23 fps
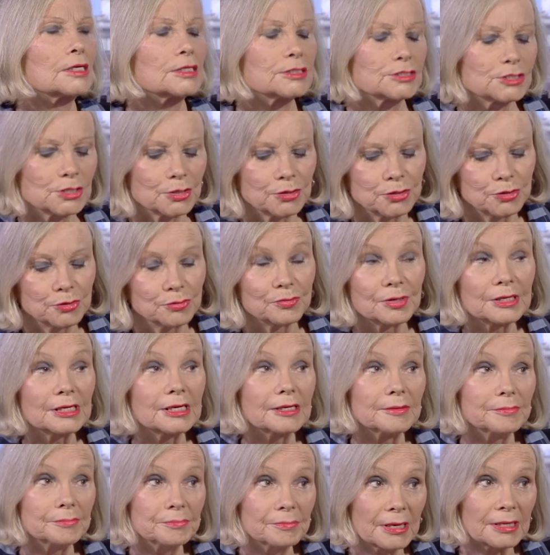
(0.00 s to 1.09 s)
So you
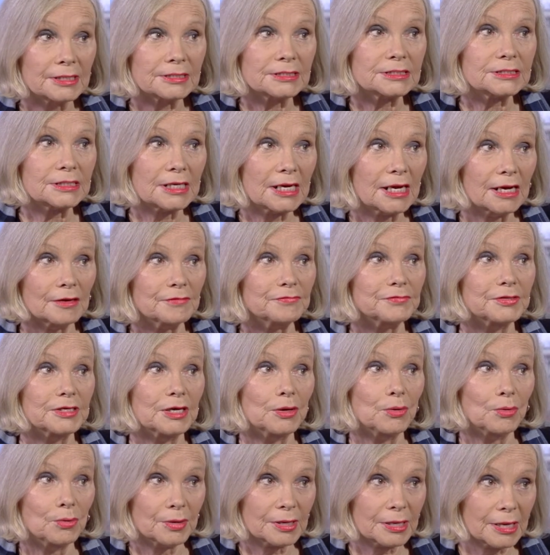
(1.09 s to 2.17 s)
really must have the
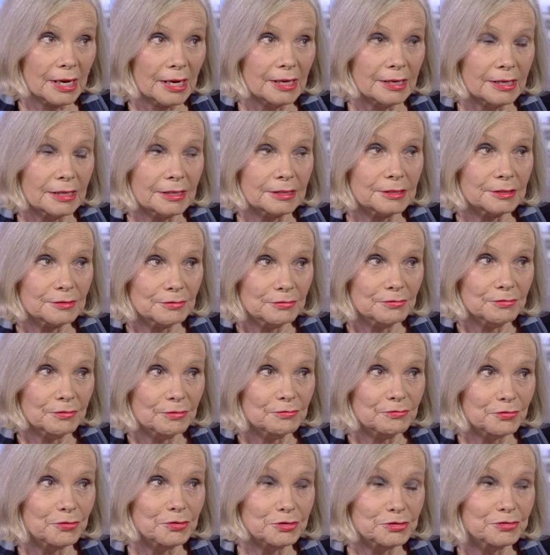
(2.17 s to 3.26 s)
organic
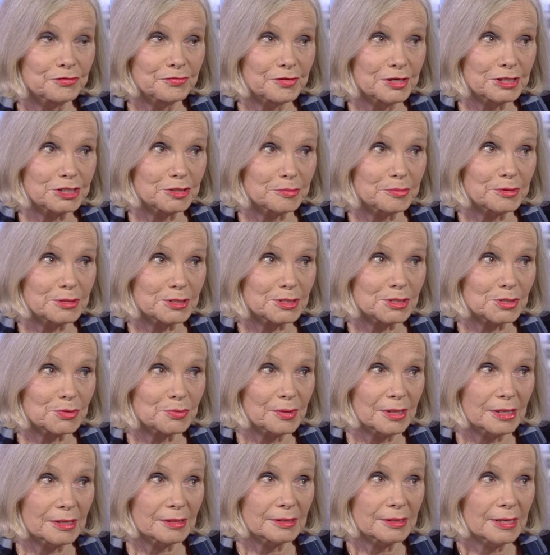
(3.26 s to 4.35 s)
fruit and vegetables as
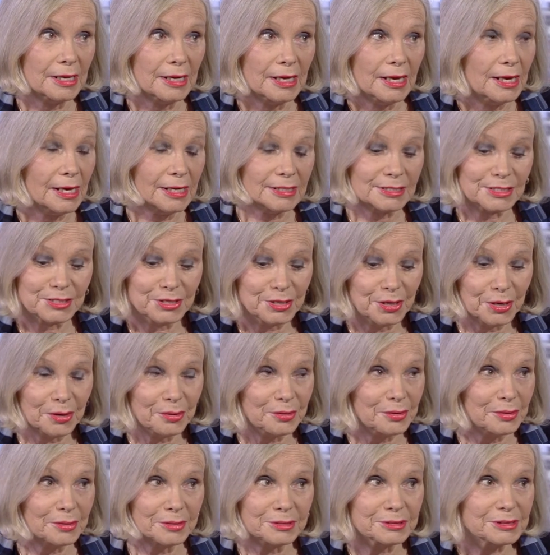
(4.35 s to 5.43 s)
well. It's no
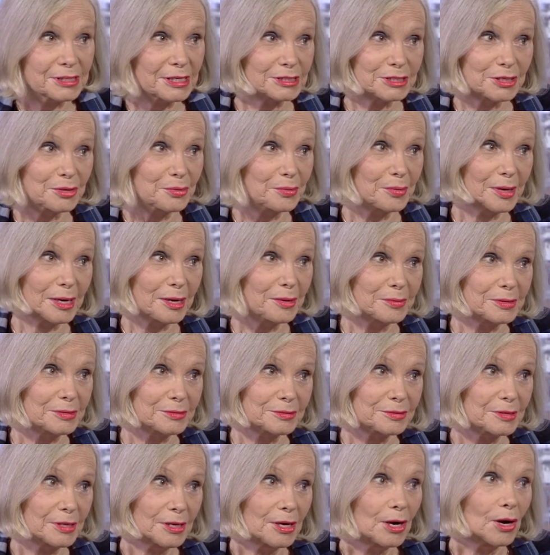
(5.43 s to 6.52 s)
good getting away
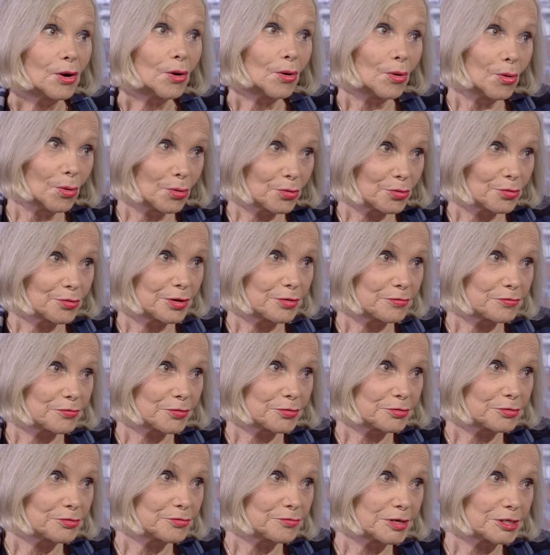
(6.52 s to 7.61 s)
with ordinary
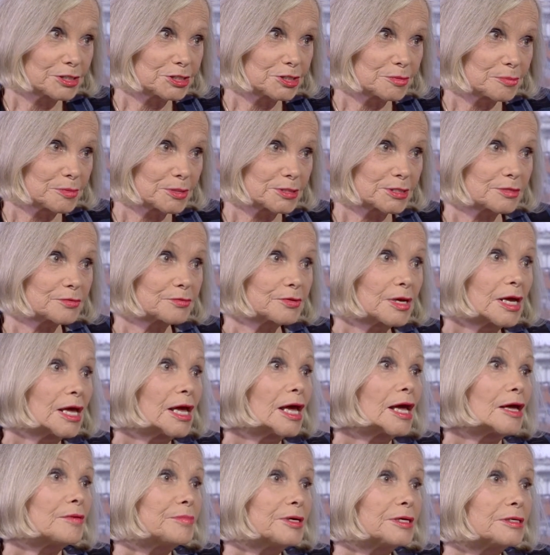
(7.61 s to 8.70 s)
fruit and vegetables that have
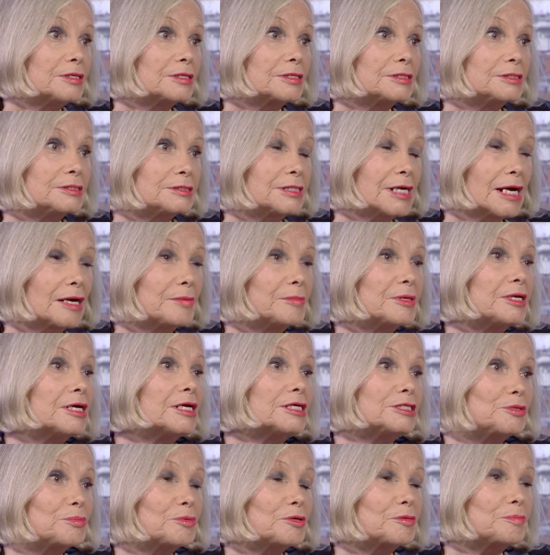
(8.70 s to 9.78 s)
been
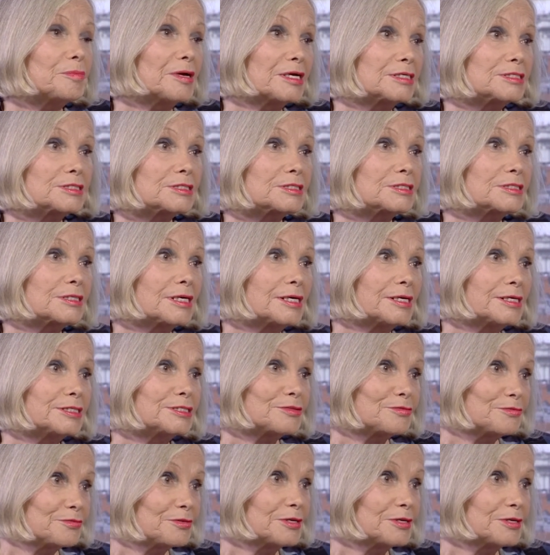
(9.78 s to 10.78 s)
contaminated with pesticides and